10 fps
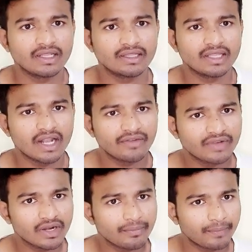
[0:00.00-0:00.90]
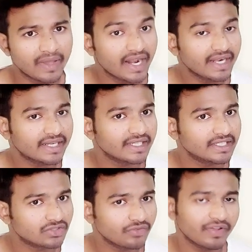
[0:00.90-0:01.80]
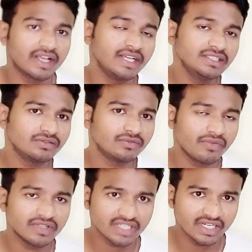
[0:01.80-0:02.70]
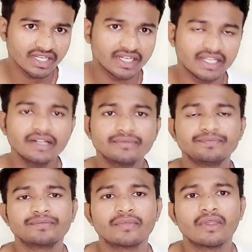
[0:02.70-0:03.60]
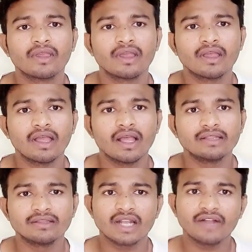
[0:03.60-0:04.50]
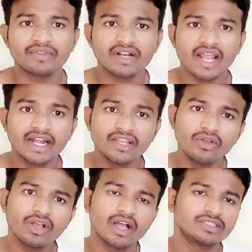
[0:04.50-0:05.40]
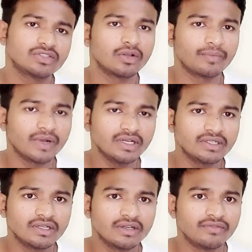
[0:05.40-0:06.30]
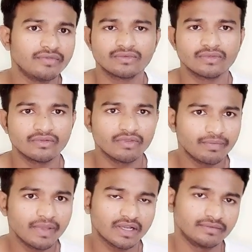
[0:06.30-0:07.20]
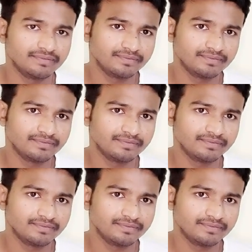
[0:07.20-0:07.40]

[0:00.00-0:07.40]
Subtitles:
Then after Barrett esophagus, we will study later. Then after adenocarcinoma will become.